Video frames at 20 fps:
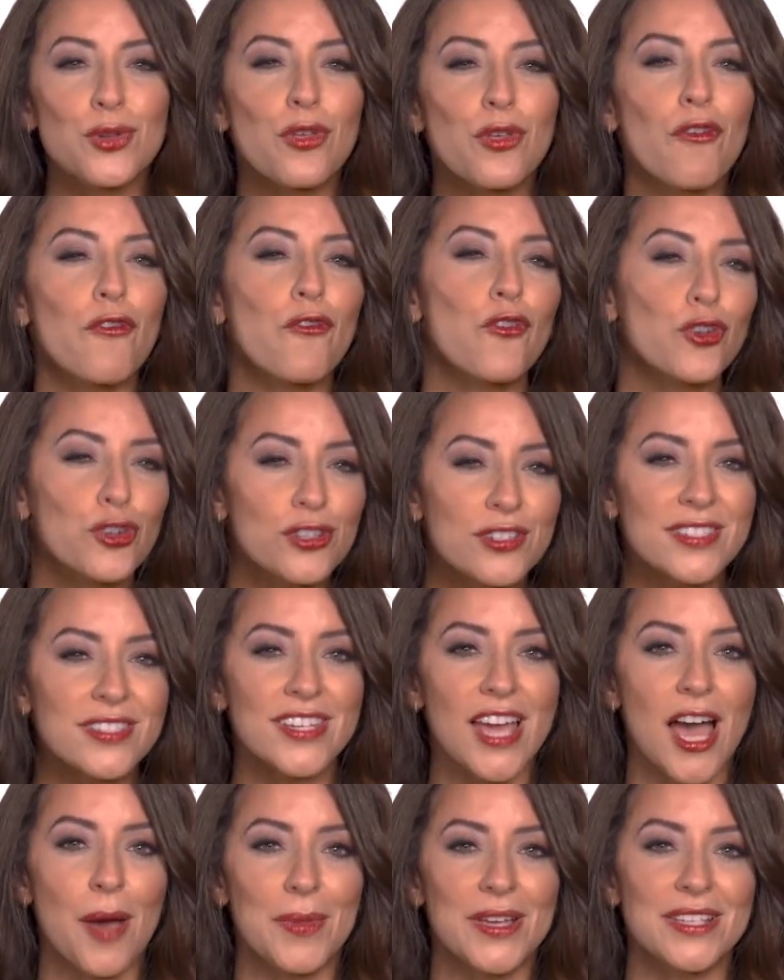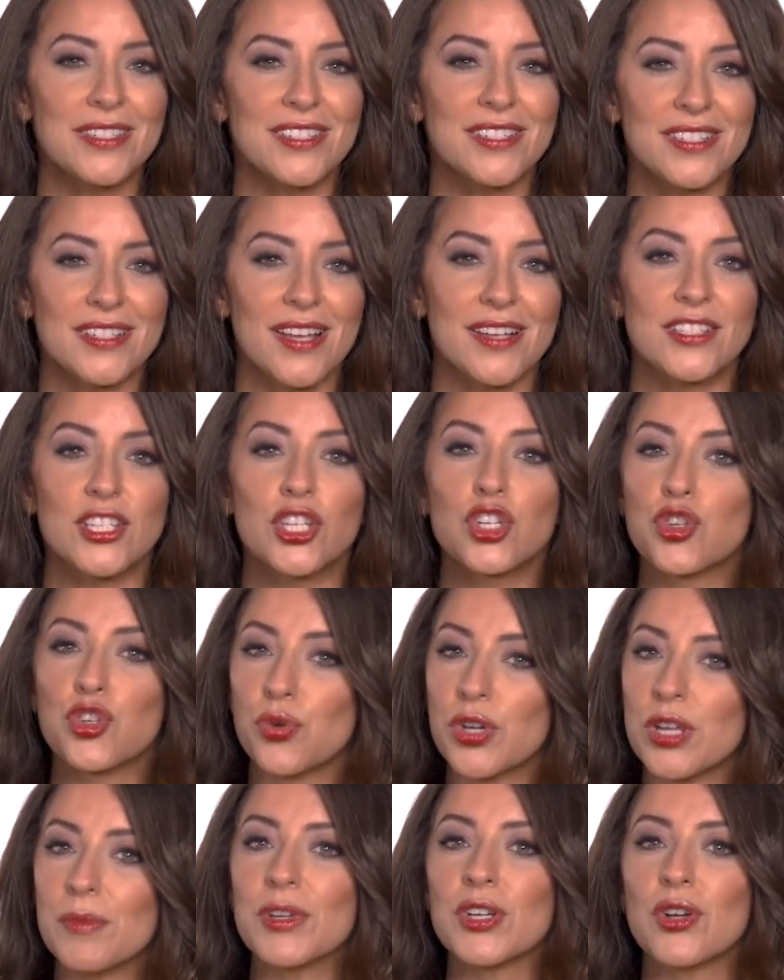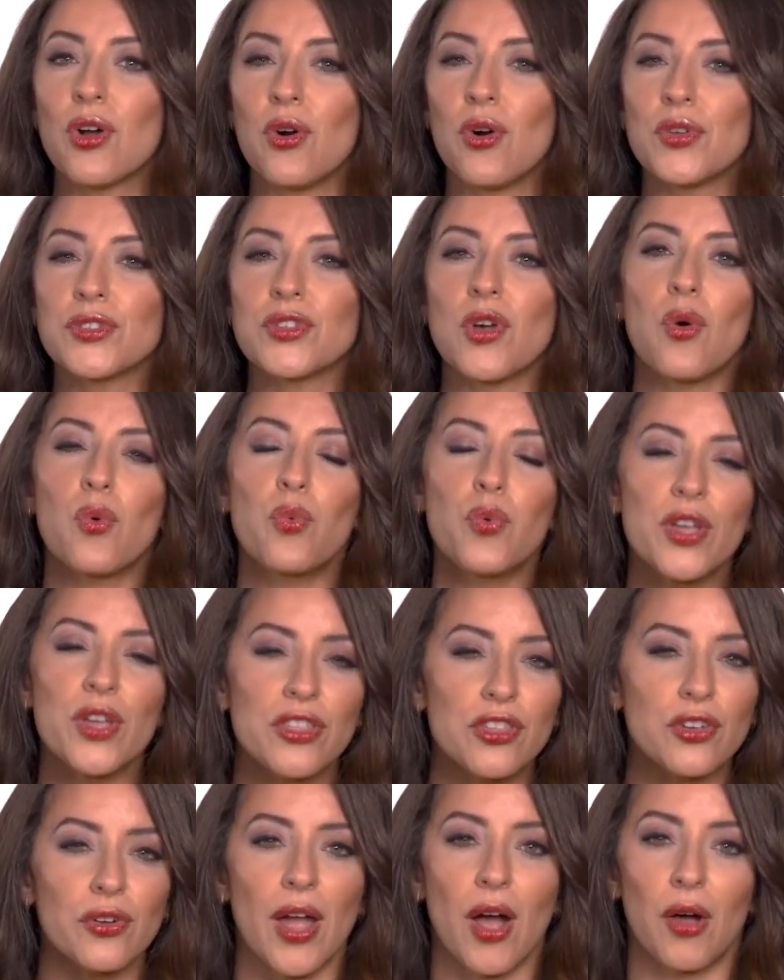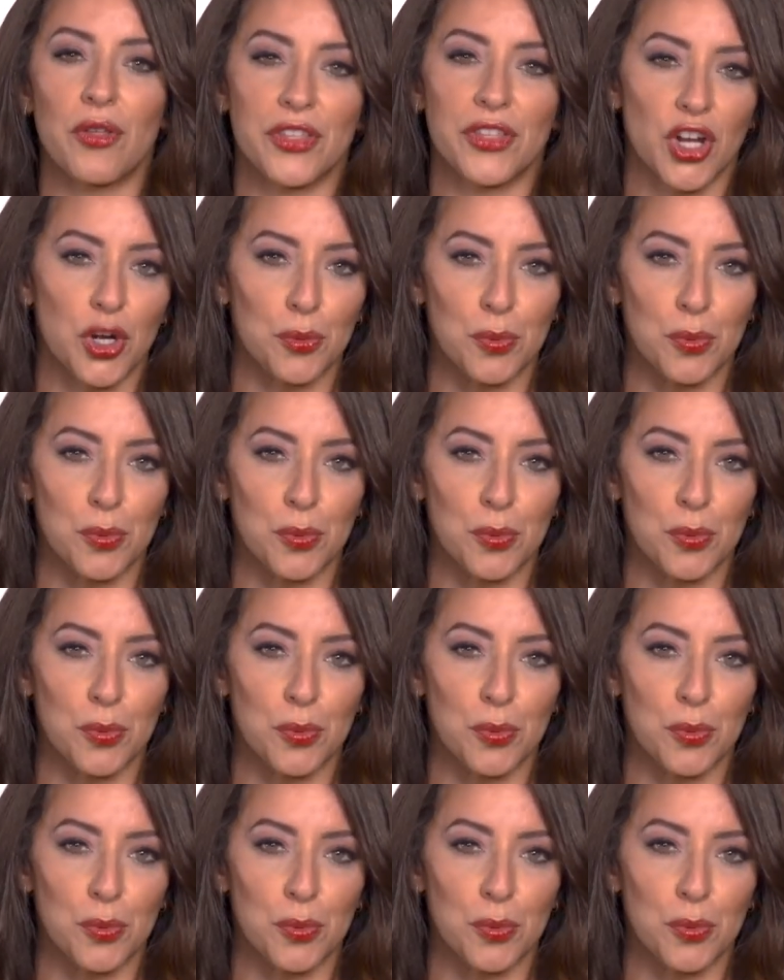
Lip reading: the first step is discussing treatment goals with your healthcare